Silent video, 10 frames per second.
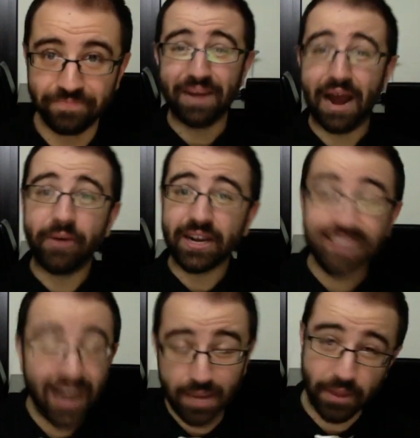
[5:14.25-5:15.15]
But I want
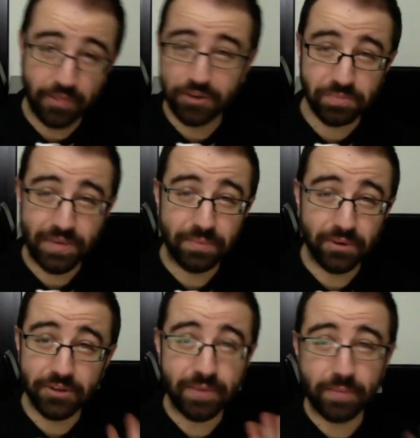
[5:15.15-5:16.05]
to talk about those
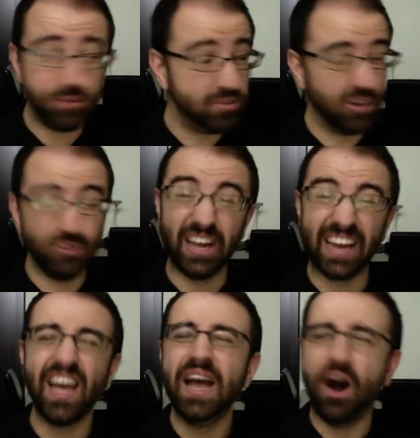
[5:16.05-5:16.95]
people who don't
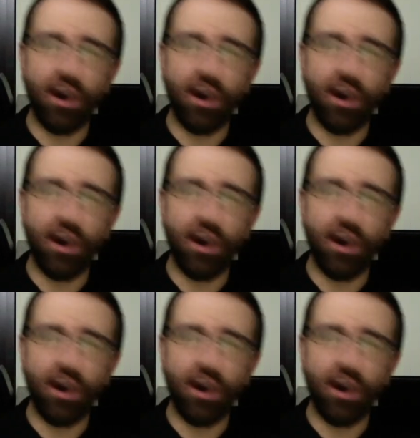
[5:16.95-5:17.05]
like